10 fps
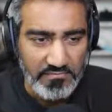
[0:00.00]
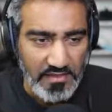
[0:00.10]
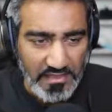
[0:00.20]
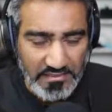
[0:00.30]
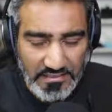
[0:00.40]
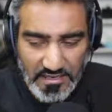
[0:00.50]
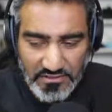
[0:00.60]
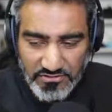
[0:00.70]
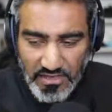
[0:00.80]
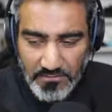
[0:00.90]
And then I hit
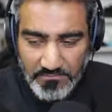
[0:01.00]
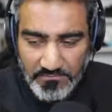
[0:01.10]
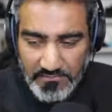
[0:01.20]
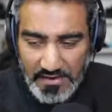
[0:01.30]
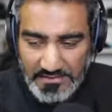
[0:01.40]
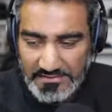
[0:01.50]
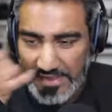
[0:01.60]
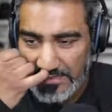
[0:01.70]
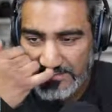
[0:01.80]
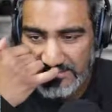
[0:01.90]
stop, and
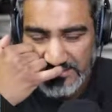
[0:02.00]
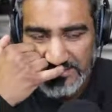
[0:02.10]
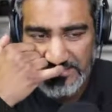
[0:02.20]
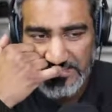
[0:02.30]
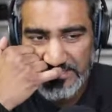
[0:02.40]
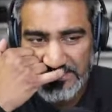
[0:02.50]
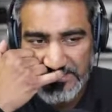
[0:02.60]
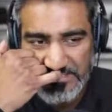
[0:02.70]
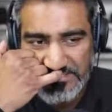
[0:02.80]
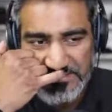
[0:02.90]
that's the
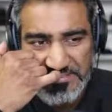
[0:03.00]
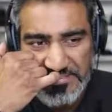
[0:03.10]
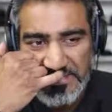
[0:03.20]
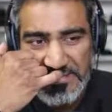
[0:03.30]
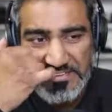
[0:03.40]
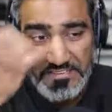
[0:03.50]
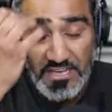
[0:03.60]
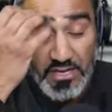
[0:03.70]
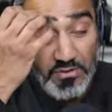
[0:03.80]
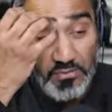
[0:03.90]
introduction.
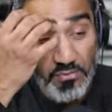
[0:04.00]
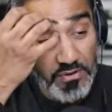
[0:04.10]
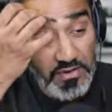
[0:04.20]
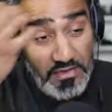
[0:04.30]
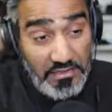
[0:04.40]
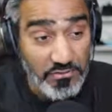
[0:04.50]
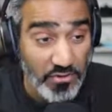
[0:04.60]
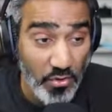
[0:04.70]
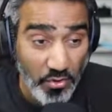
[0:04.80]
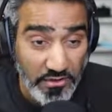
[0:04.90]
Now, it
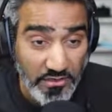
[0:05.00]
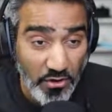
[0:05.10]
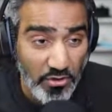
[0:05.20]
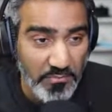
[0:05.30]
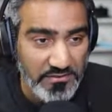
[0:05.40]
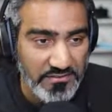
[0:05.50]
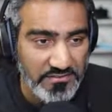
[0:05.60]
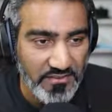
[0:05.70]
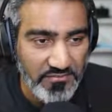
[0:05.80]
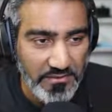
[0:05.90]
recorded a whole bunch of
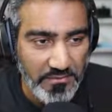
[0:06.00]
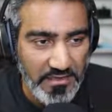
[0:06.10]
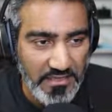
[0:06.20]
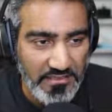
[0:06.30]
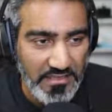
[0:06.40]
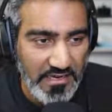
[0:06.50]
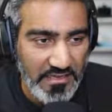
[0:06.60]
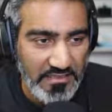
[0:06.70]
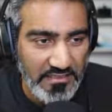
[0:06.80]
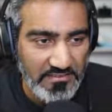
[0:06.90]
stuff in the beginning that I
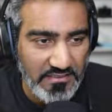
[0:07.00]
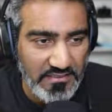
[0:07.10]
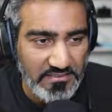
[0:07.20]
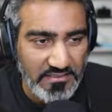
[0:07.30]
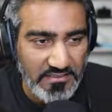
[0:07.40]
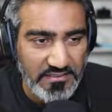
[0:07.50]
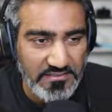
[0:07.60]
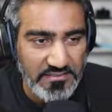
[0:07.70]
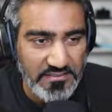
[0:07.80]
can easily delete.